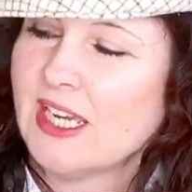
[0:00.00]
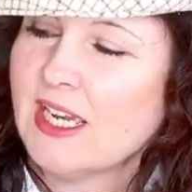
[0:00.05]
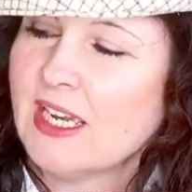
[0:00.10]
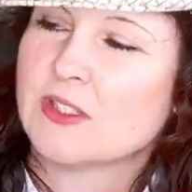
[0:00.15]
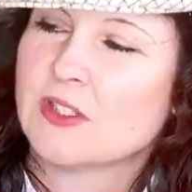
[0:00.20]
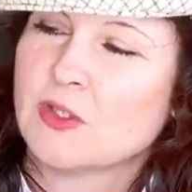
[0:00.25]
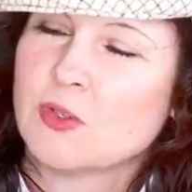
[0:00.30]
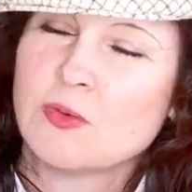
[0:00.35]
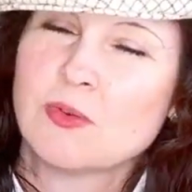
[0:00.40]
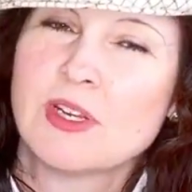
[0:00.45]

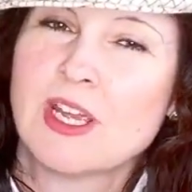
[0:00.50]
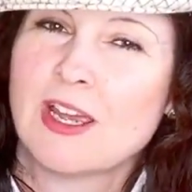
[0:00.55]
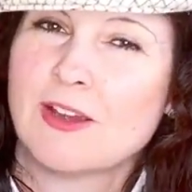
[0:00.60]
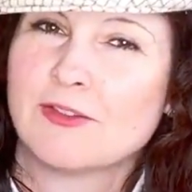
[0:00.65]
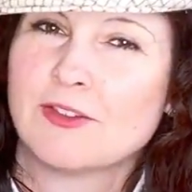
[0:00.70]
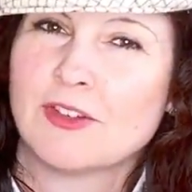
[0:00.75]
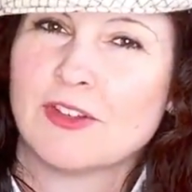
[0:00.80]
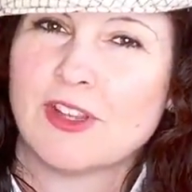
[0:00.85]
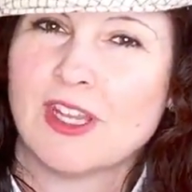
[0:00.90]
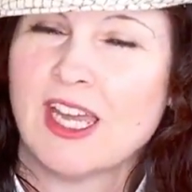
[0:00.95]
Soon
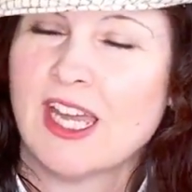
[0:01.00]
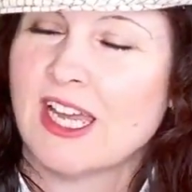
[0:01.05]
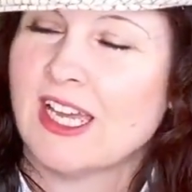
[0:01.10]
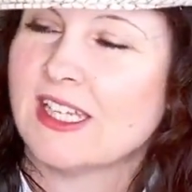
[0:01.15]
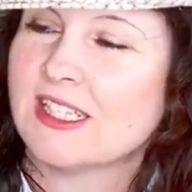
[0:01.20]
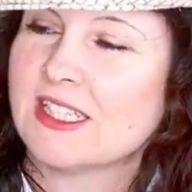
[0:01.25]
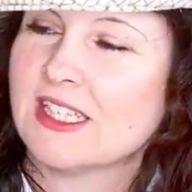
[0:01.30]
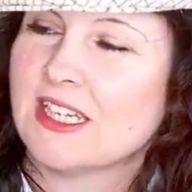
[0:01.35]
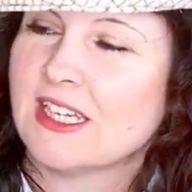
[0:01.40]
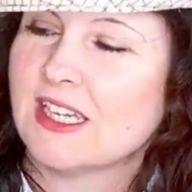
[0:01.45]
after
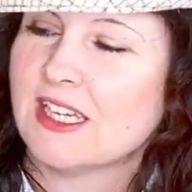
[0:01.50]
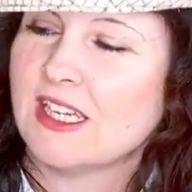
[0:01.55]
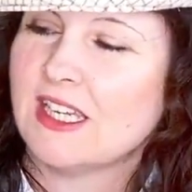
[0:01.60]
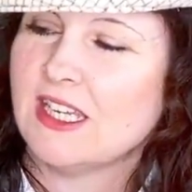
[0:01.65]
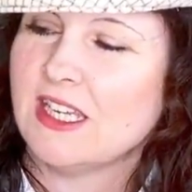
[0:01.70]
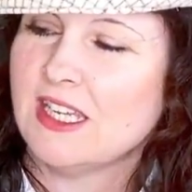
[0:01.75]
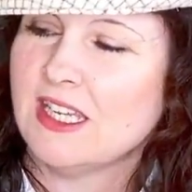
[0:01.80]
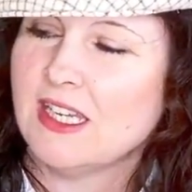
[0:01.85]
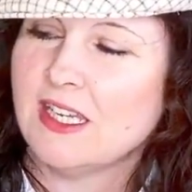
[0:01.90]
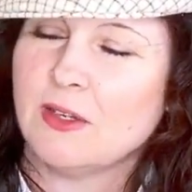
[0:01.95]
that,
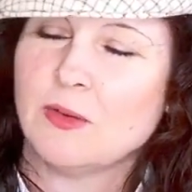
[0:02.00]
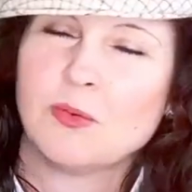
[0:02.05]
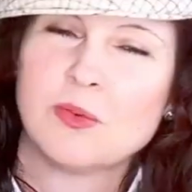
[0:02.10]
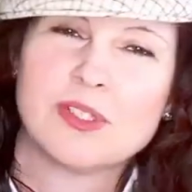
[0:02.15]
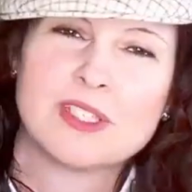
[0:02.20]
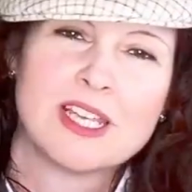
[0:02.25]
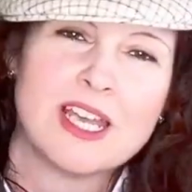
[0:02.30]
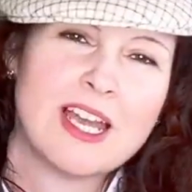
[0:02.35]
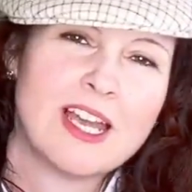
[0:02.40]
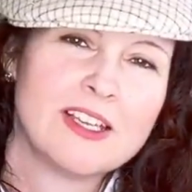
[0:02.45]
he
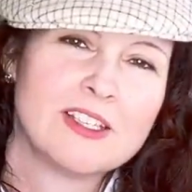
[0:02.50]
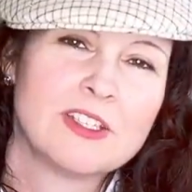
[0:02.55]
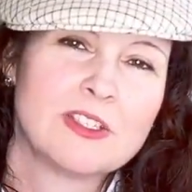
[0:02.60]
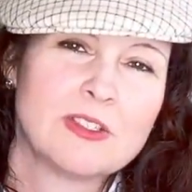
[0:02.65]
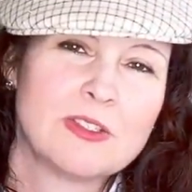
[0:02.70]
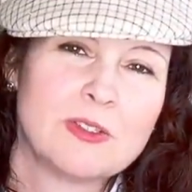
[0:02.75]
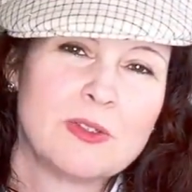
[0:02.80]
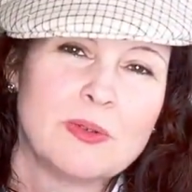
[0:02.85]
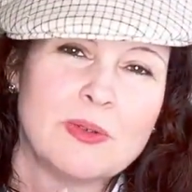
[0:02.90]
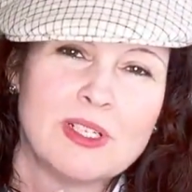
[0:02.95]
was
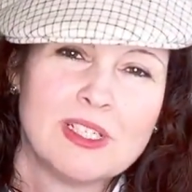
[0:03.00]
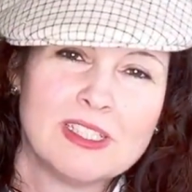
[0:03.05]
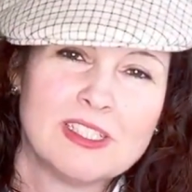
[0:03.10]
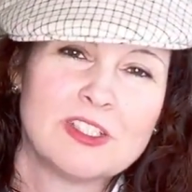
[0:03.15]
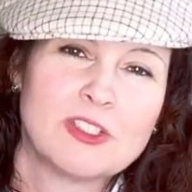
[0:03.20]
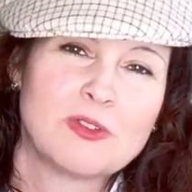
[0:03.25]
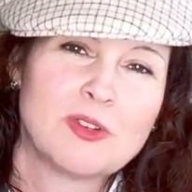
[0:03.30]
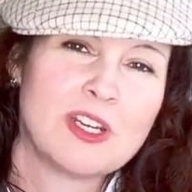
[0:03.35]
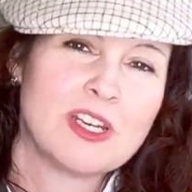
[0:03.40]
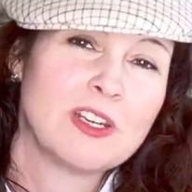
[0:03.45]
asked to
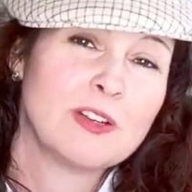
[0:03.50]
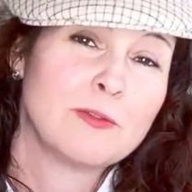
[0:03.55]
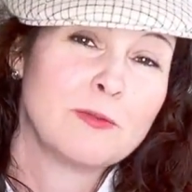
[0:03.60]
illustrate a